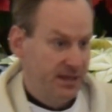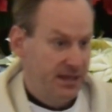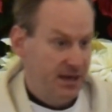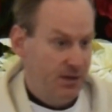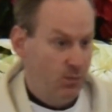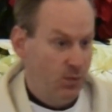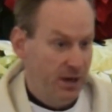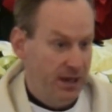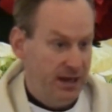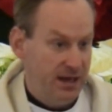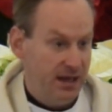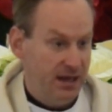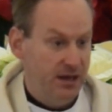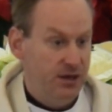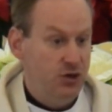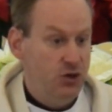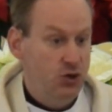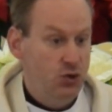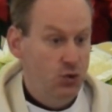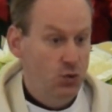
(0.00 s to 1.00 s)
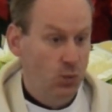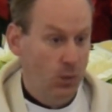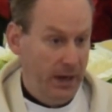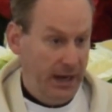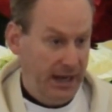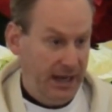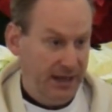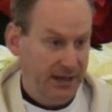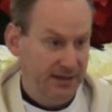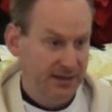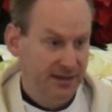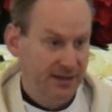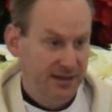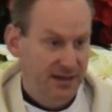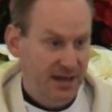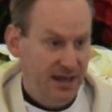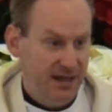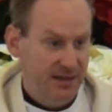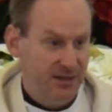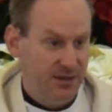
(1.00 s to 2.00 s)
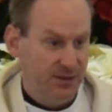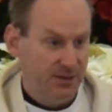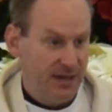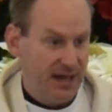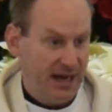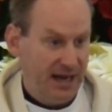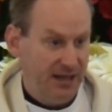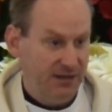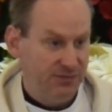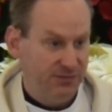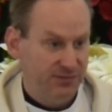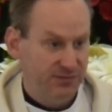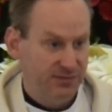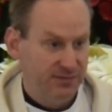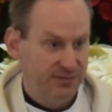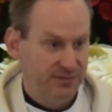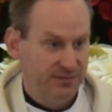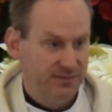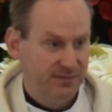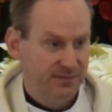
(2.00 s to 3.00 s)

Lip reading: They went a new way in their life.